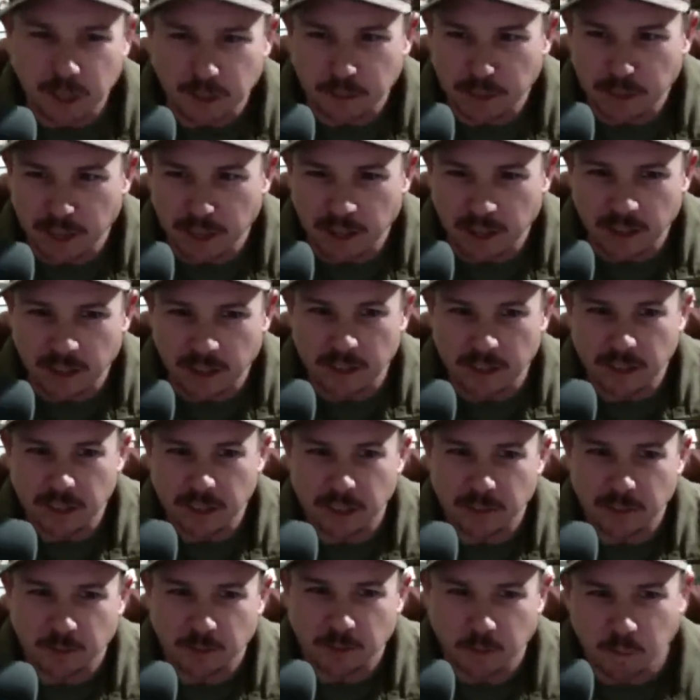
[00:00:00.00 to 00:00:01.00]
Gerritsen here
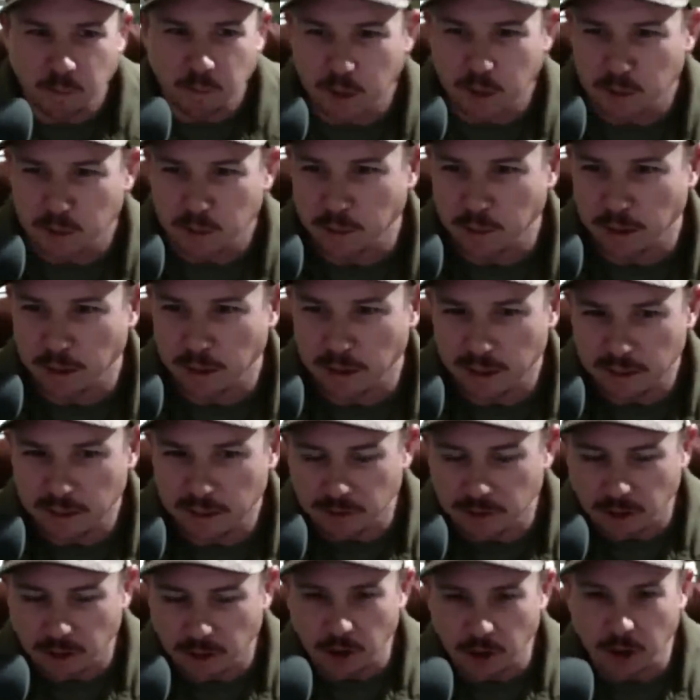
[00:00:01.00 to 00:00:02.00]
from Wood Prairie
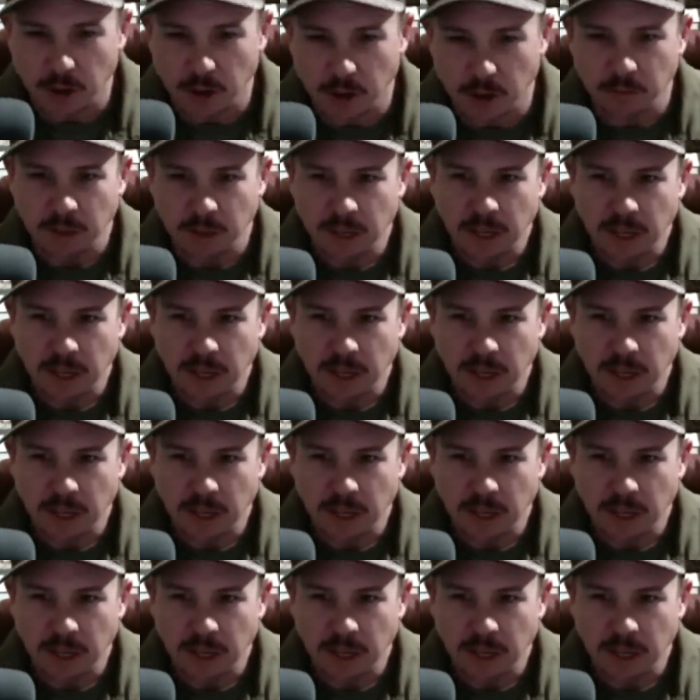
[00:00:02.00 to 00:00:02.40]
Farm.